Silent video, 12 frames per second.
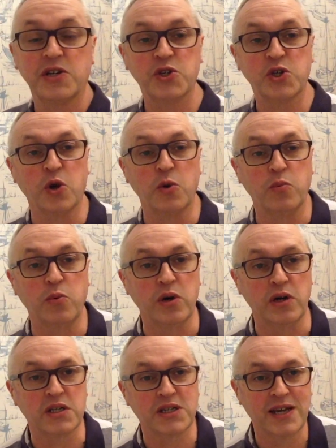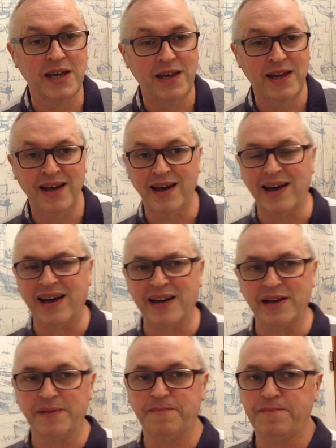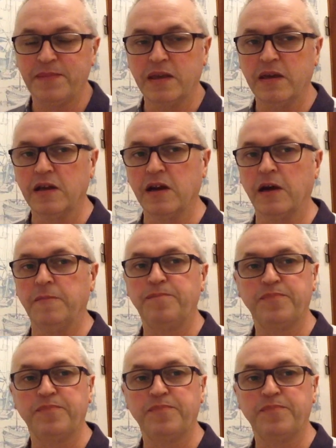Soap Works, and you know,